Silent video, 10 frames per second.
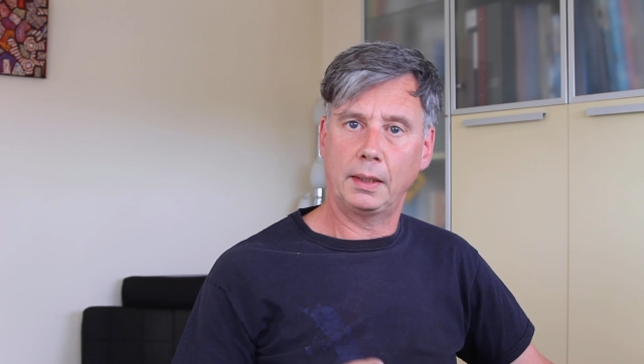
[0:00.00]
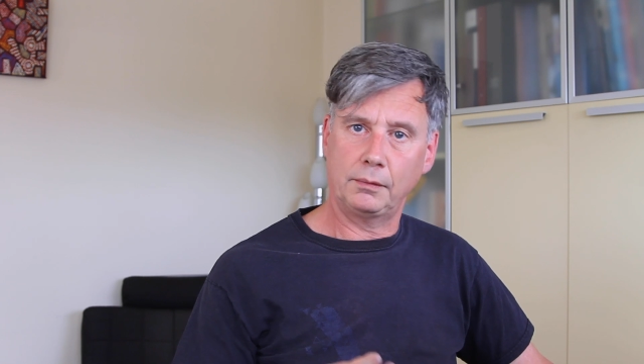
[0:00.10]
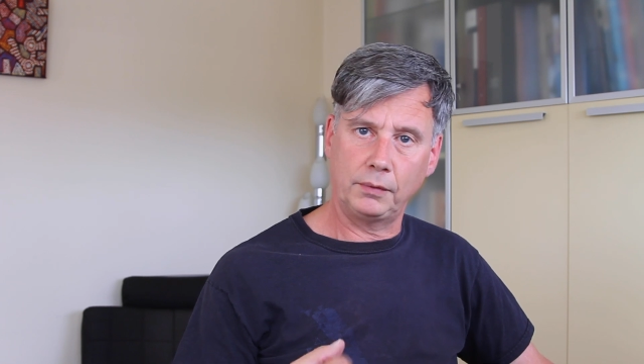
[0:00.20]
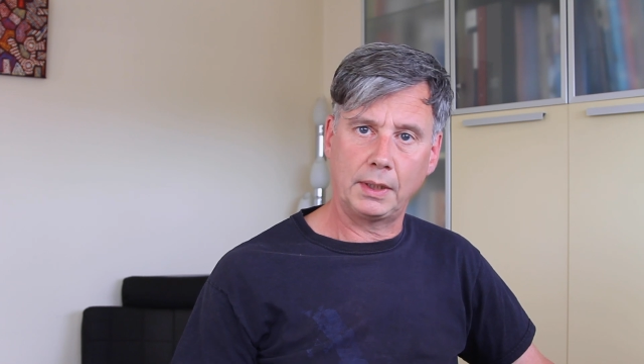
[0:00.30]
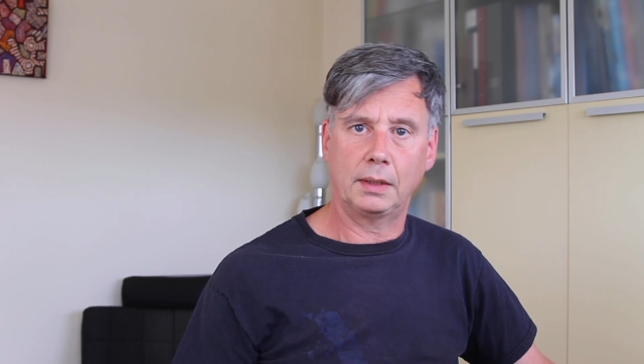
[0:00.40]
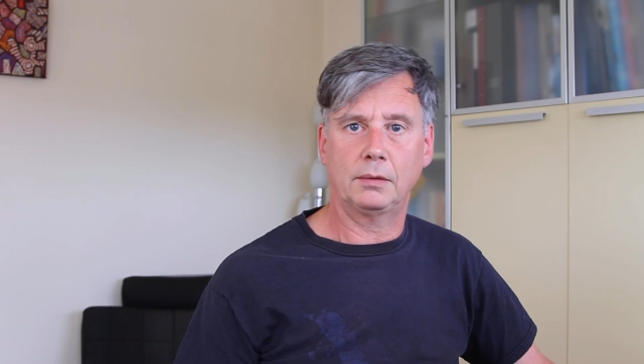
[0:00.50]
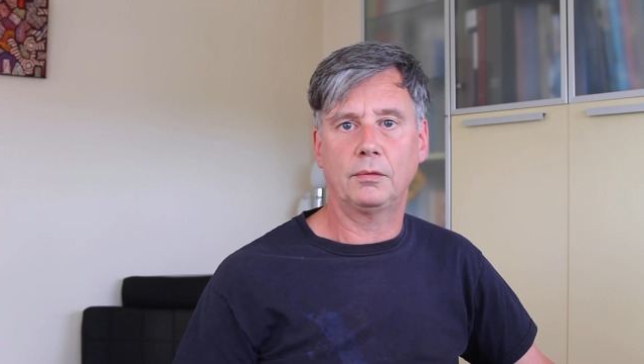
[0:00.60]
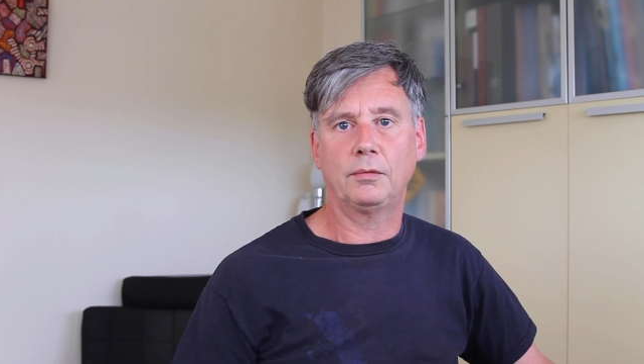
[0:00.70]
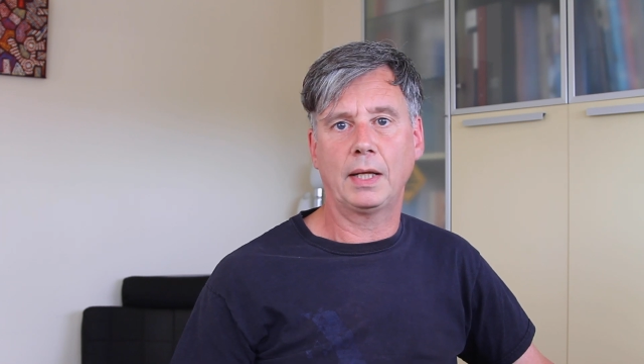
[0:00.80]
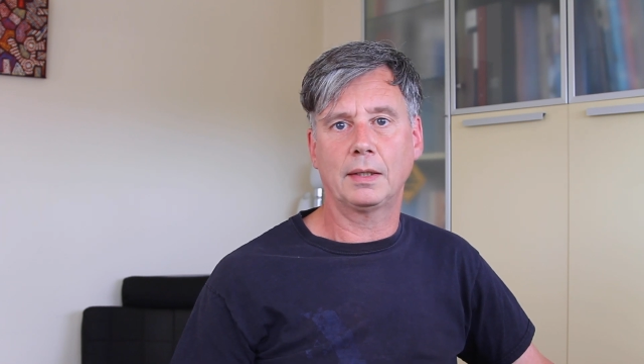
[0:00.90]
and we can
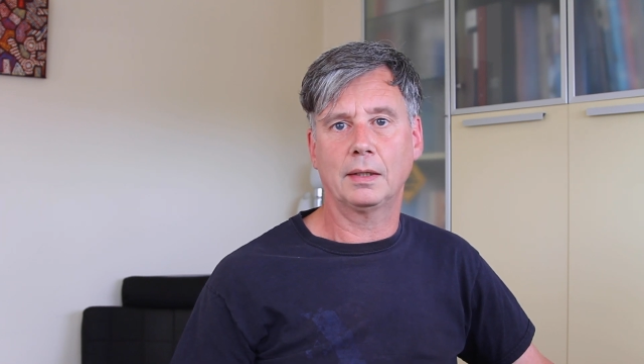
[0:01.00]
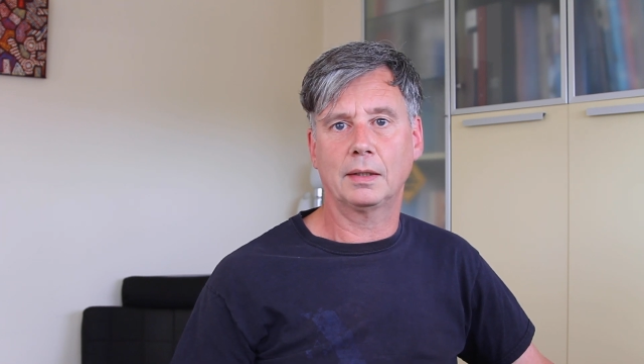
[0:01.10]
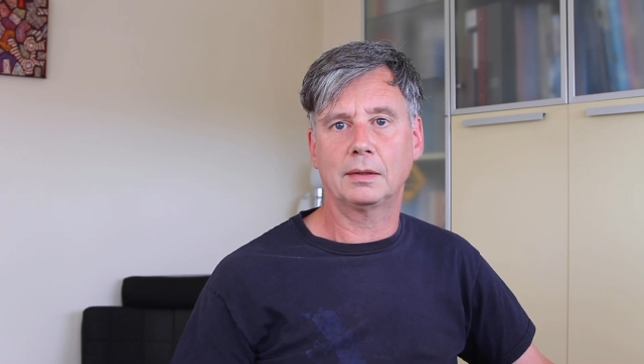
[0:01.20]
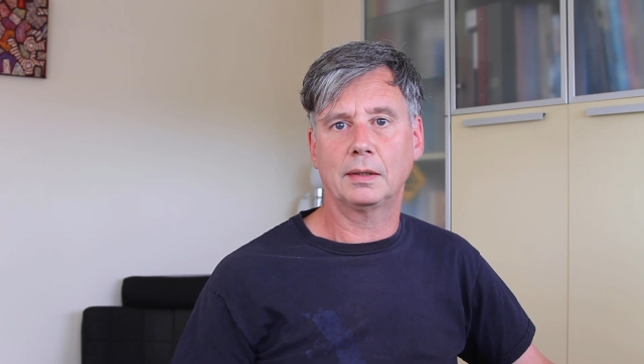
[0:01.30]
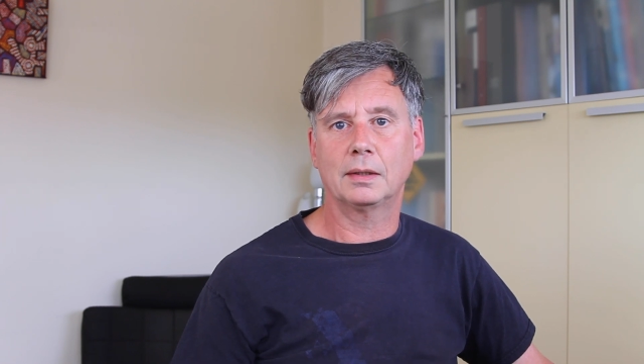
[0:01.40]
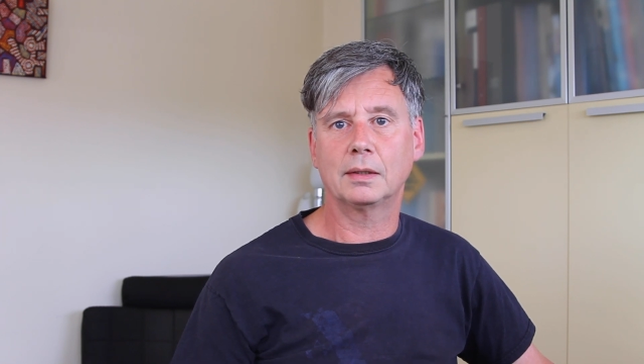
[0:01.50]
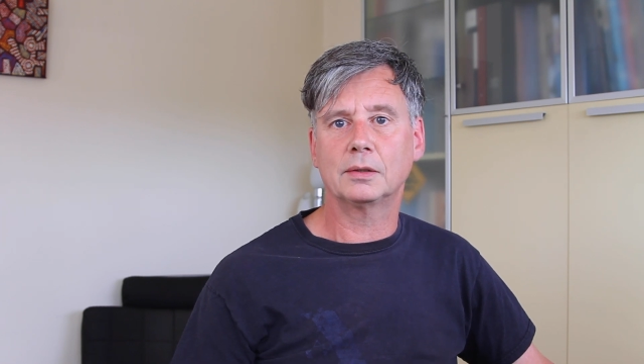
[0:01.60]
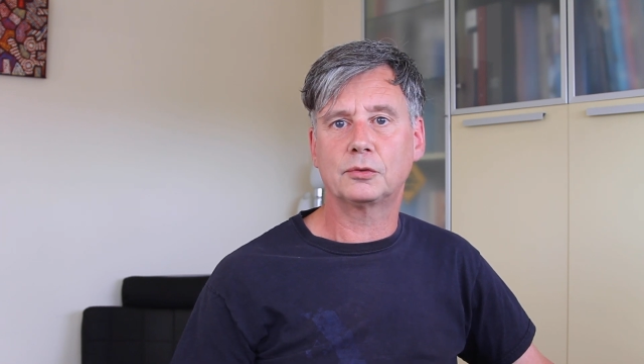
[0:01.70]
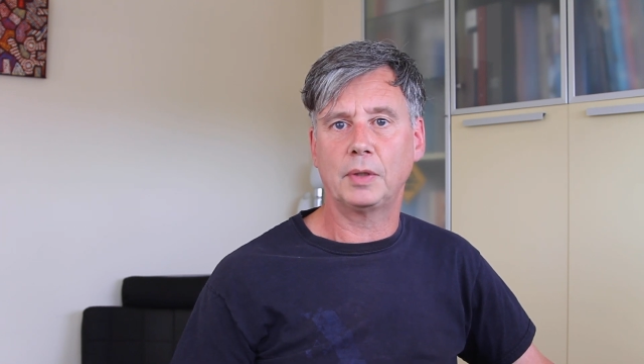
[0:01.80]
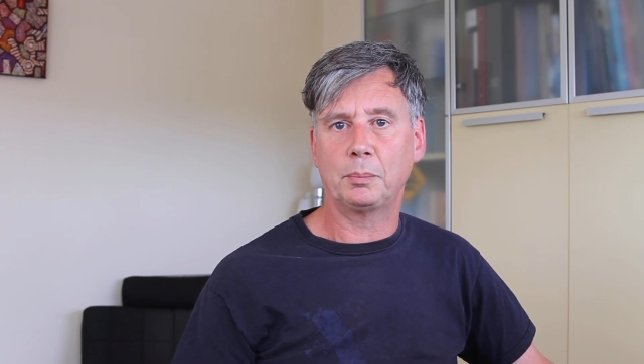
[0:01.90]
render
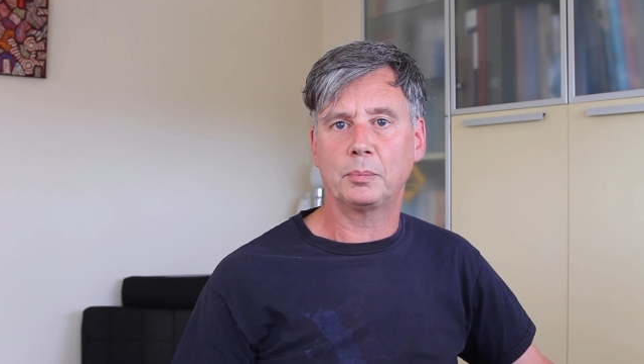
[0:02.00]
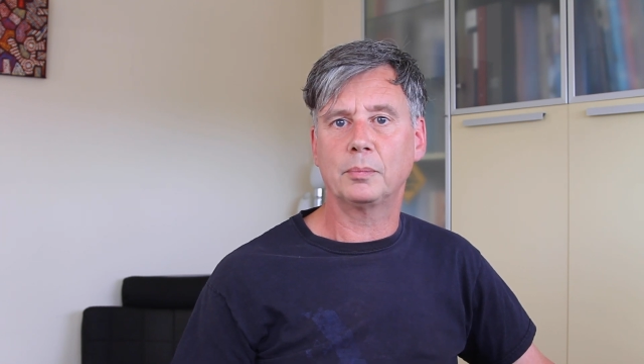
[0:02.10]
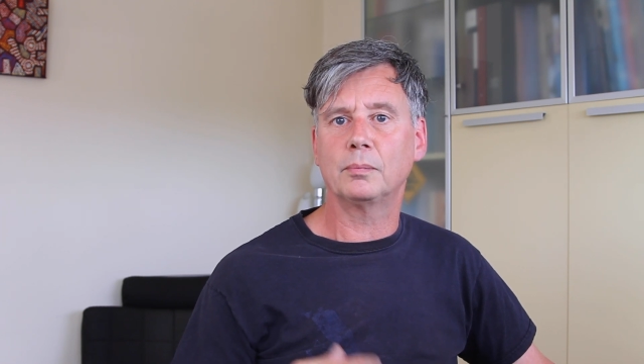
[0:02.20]
the trip